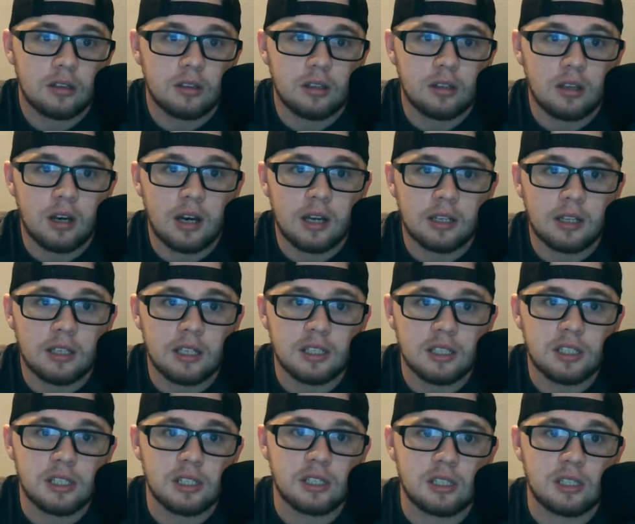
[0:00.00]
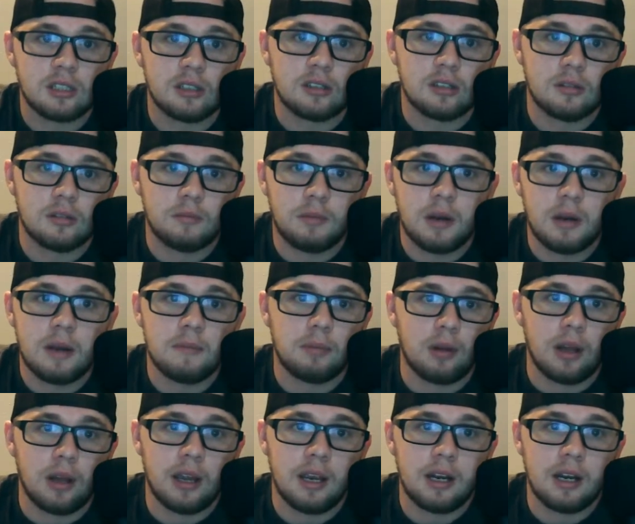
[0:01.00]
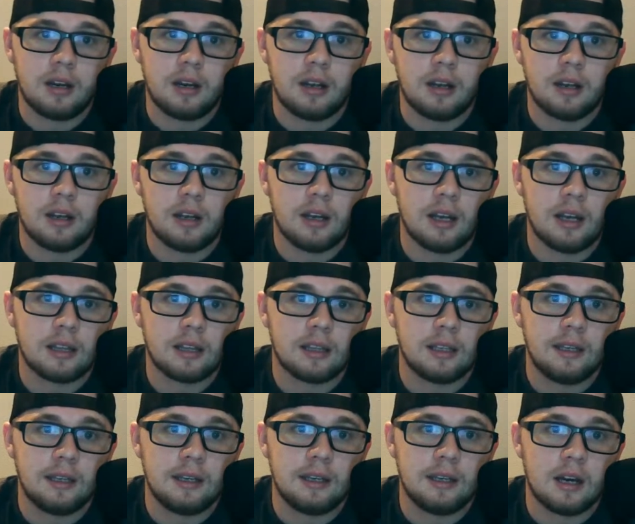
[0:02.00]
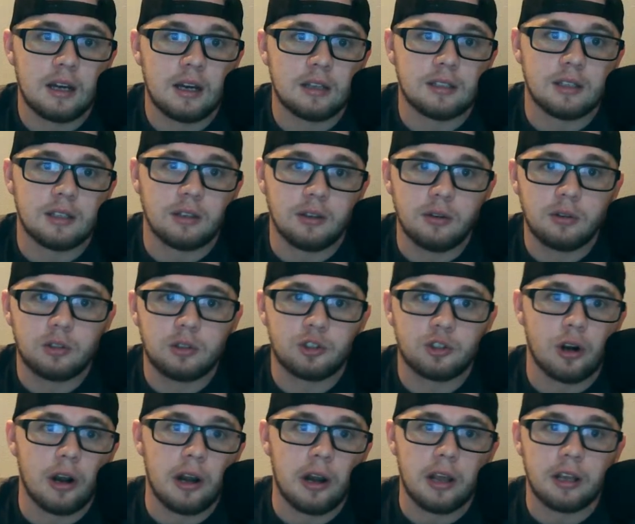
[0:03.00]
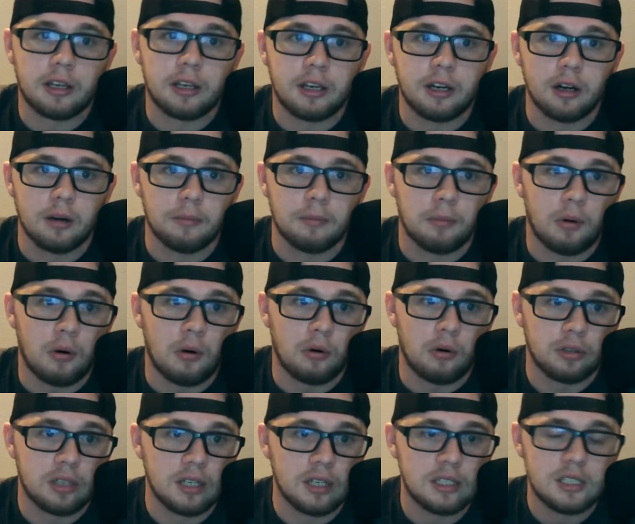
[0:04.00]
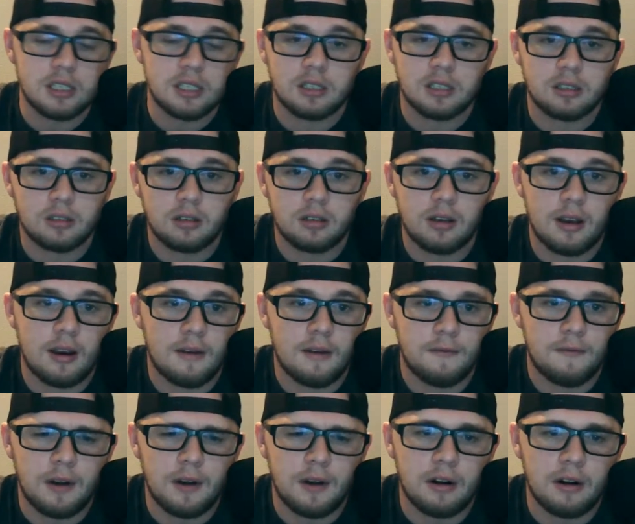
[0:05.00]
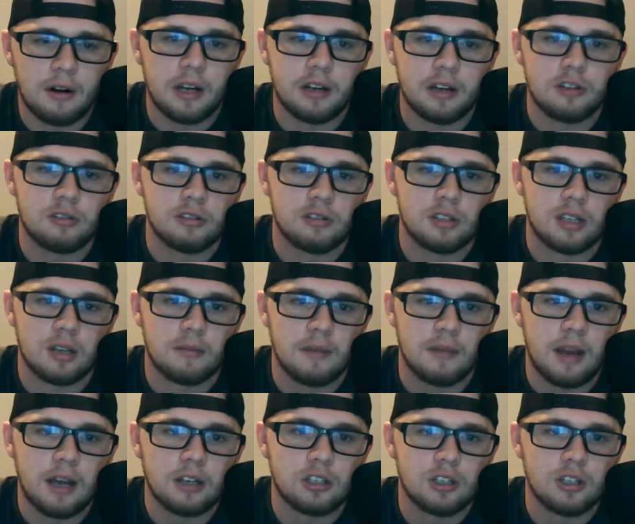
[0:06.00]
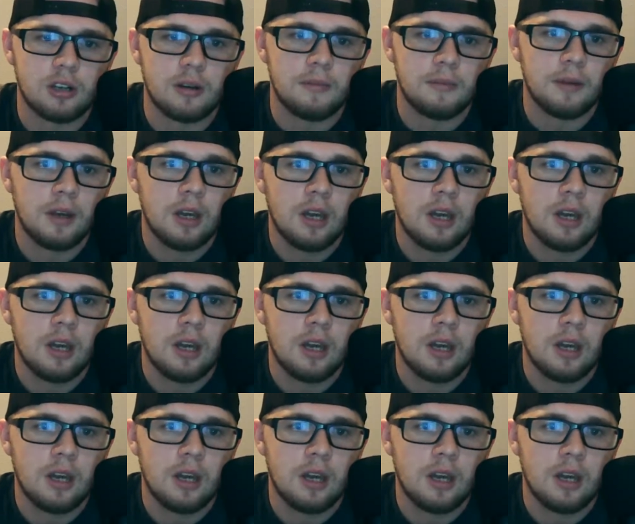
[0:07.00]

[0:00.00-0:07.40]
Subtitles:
this is being played at the Duluth Trading Cure Bowl. This is a very interesting matchup.